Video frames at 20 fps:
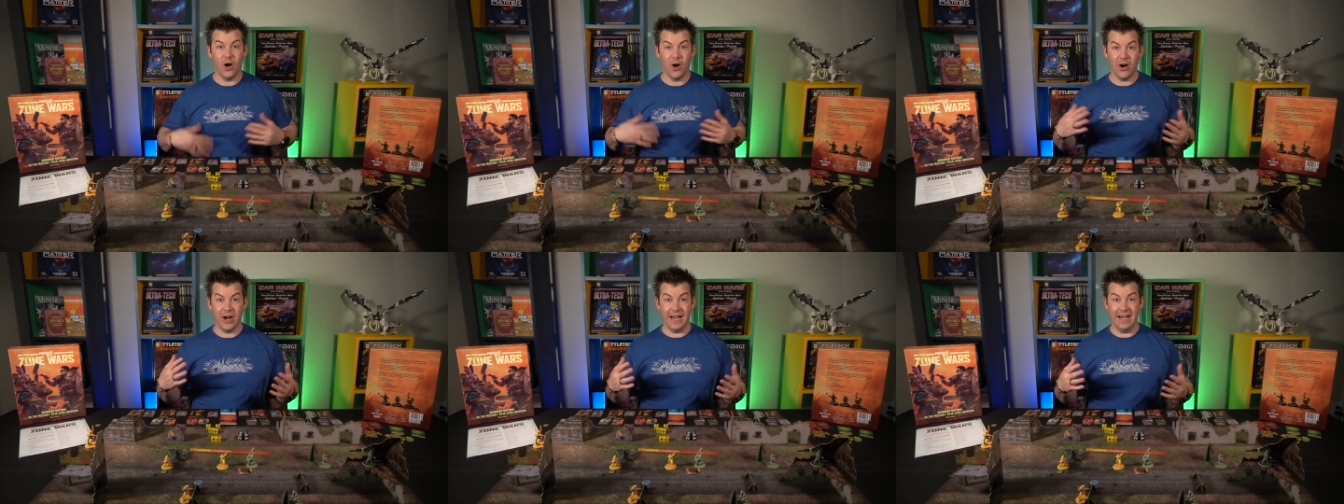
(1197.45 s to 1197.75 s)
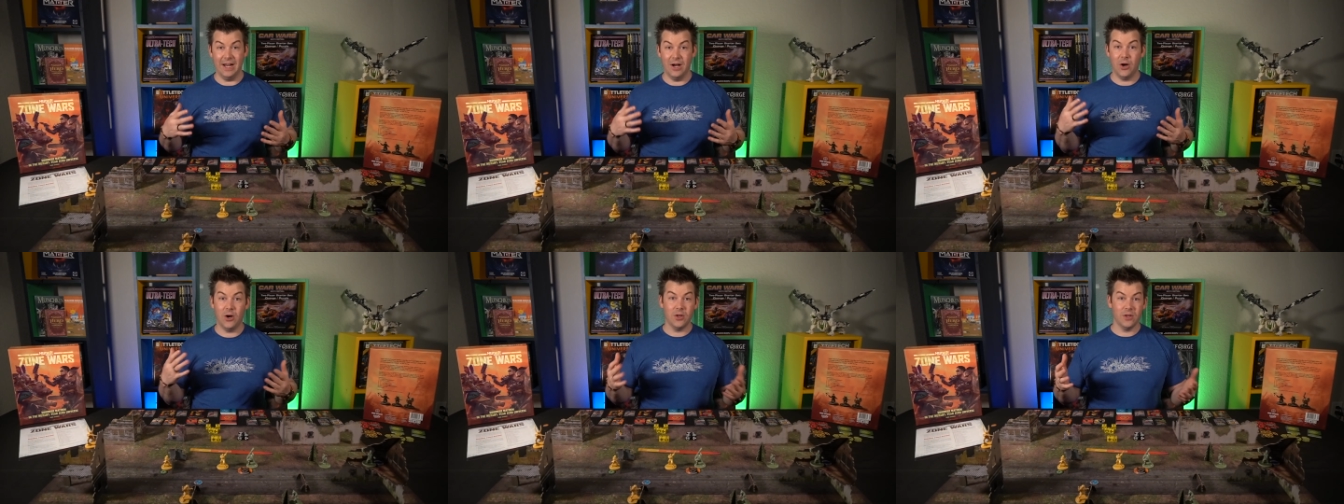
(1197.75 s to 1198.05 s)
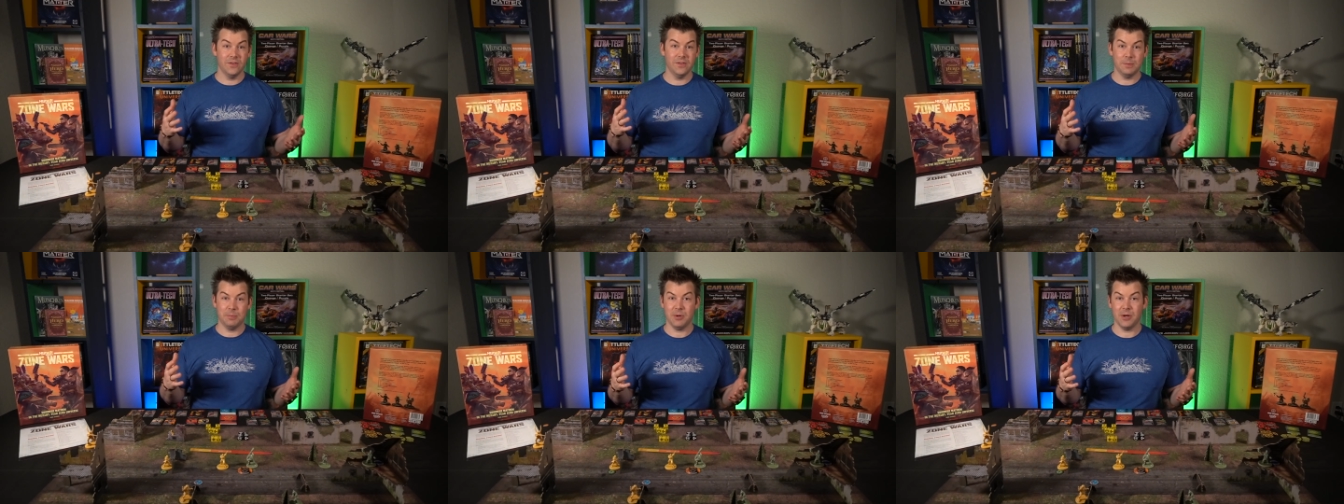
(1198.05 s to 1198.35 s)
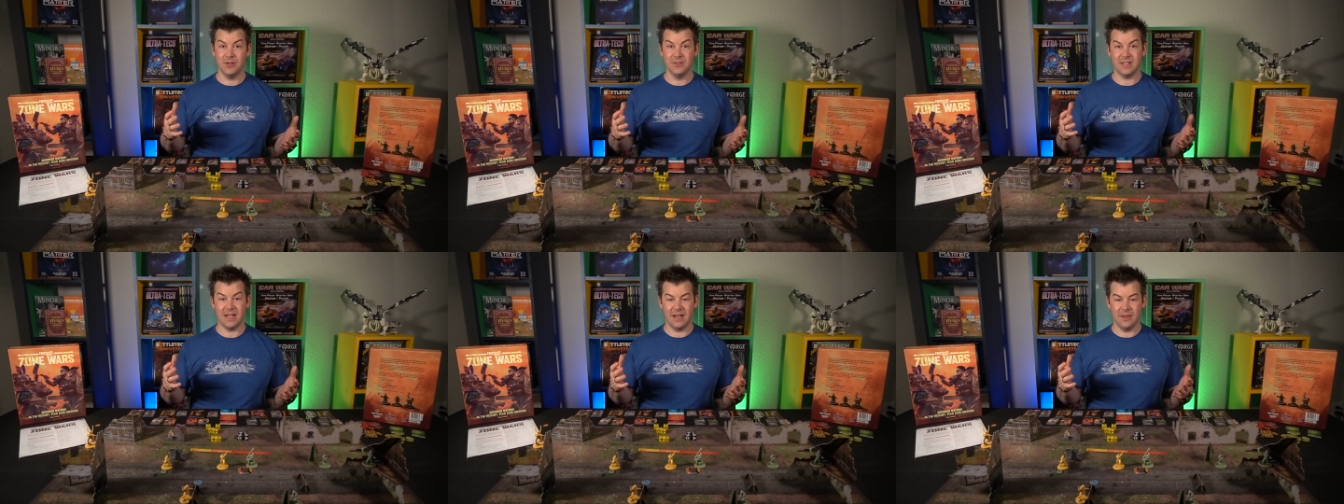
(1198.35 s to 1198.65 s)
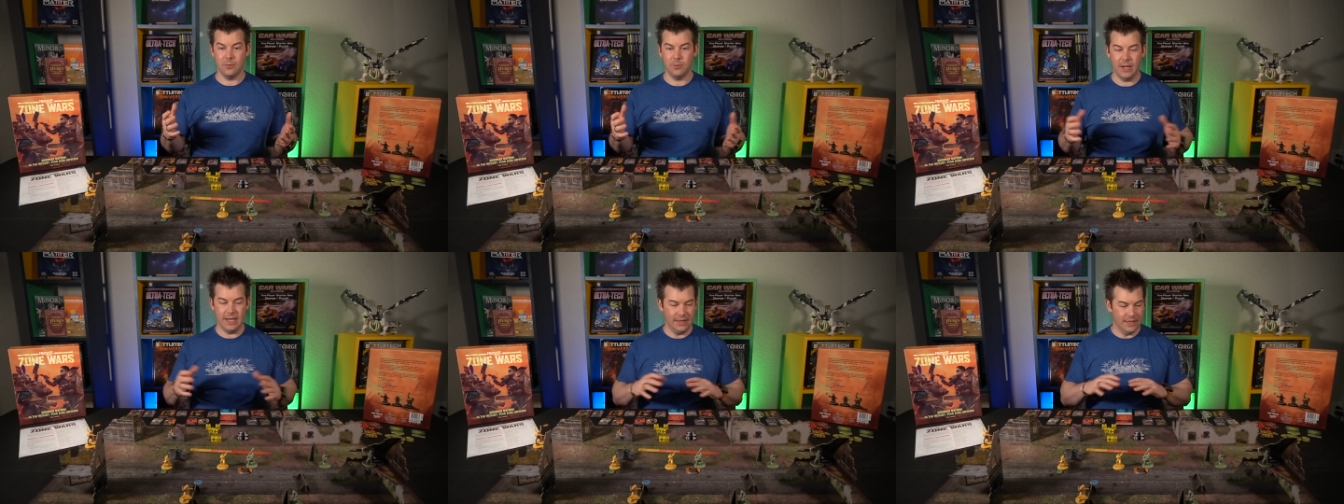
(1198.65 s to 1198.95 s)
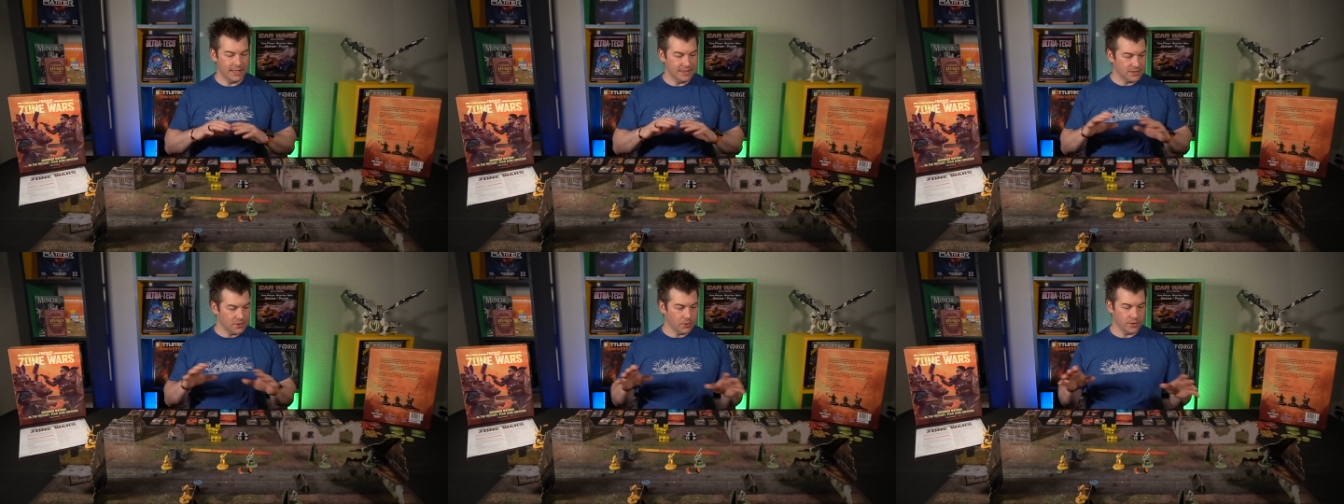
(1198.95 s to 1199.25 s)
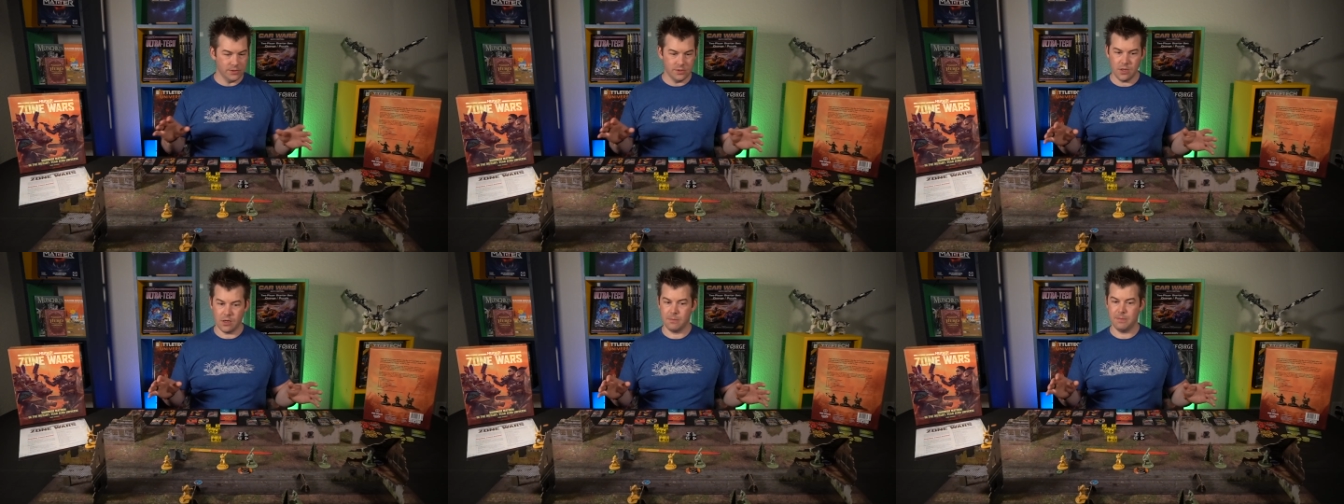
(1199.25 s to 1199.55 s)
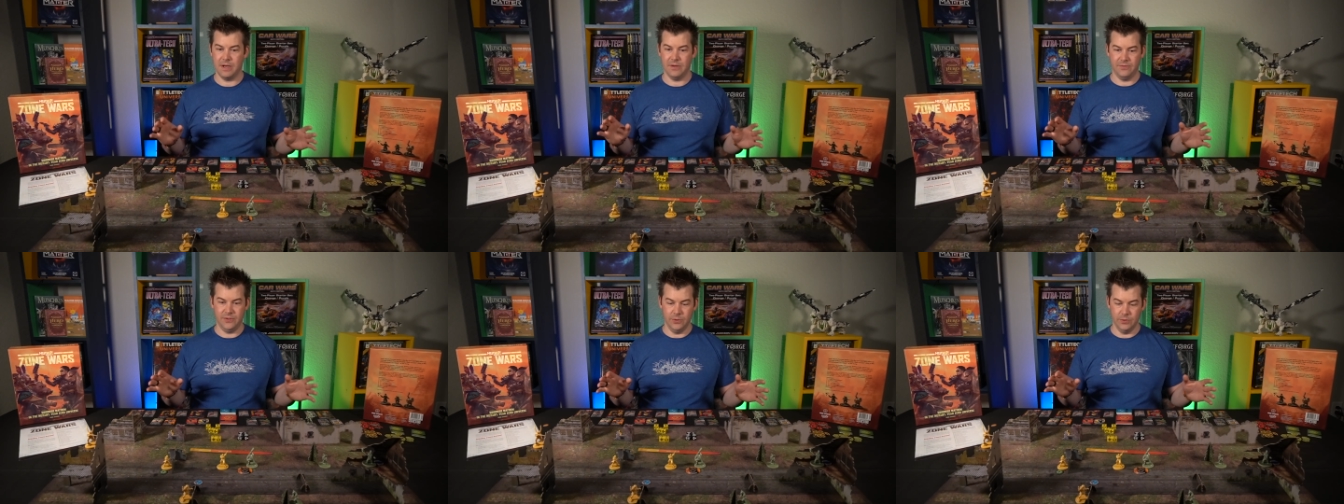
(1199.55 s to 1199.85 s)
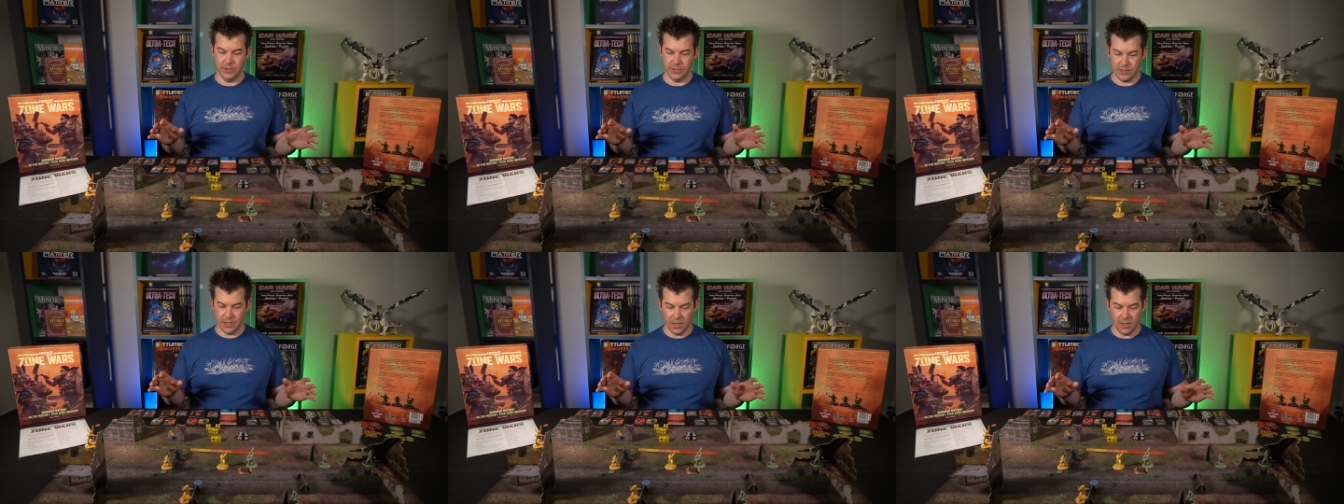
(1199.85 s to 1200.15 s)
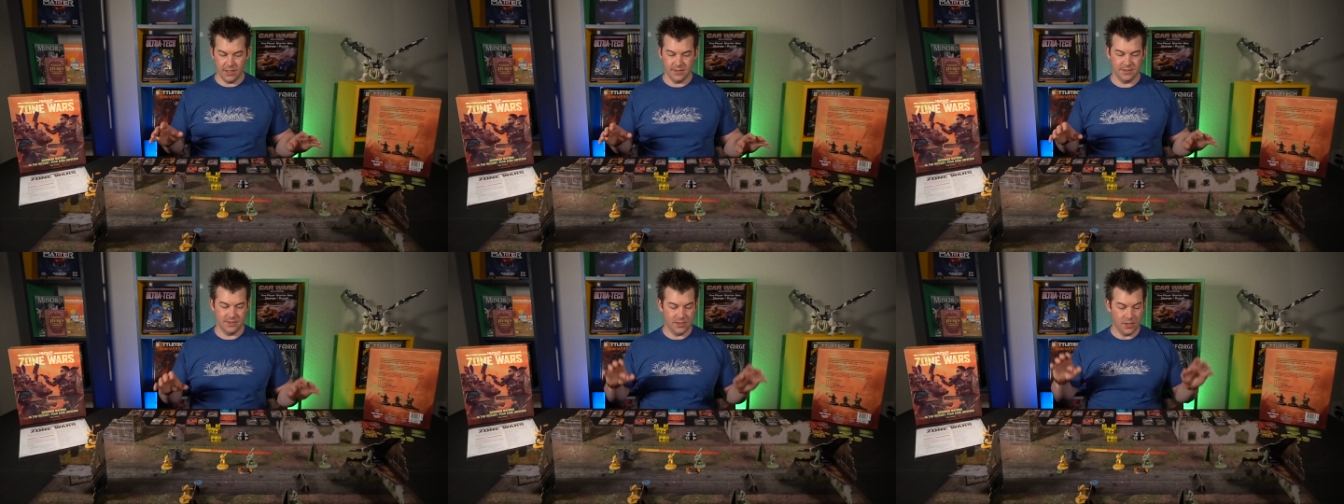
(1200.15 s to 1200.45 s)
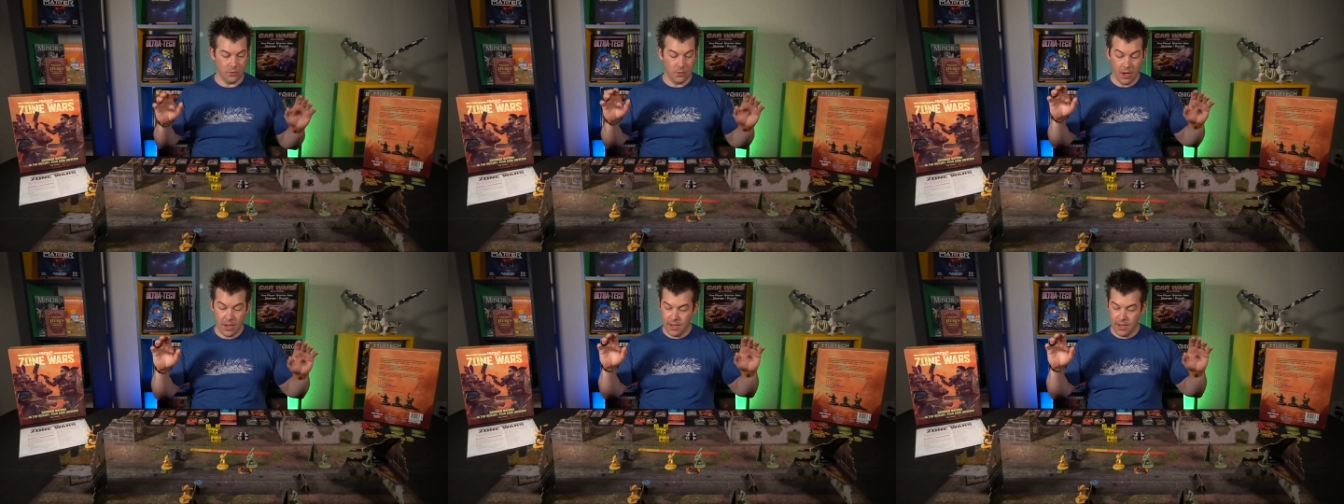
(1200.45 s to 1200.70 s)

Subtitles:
All right, all of the pros out of the way. Let's go ahead and talk about a few of the cons. So